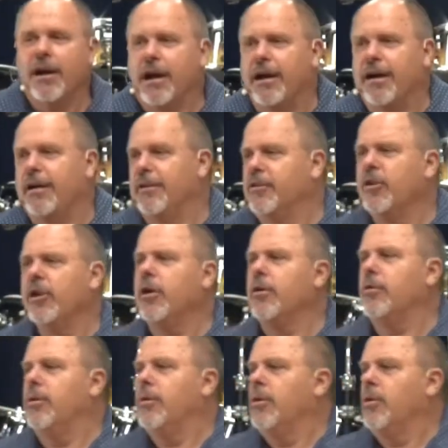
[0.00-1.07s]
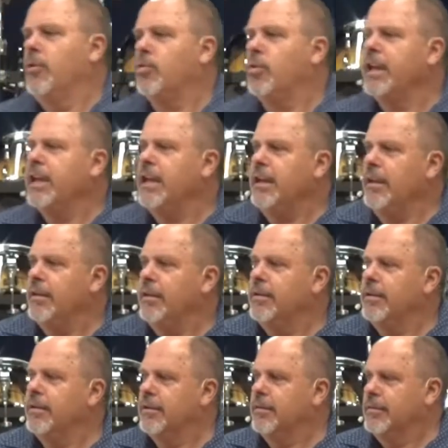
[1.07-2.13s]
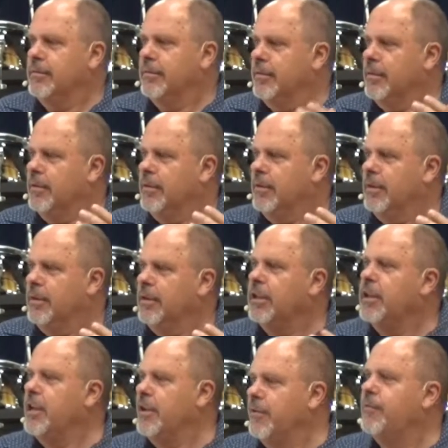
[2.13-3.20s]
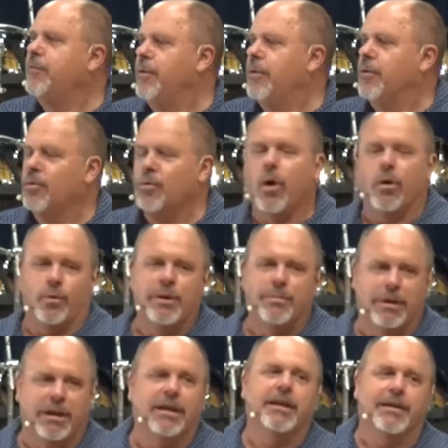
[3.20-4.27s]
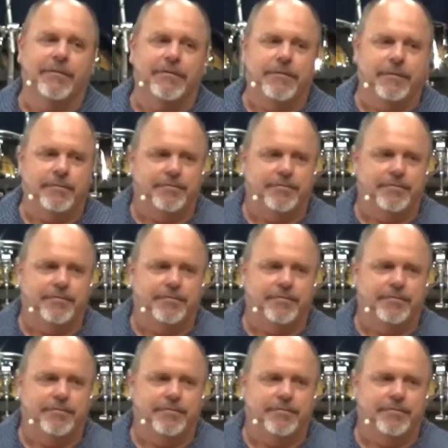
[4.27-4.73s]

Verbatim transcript: Uh, you know, we live what we believe.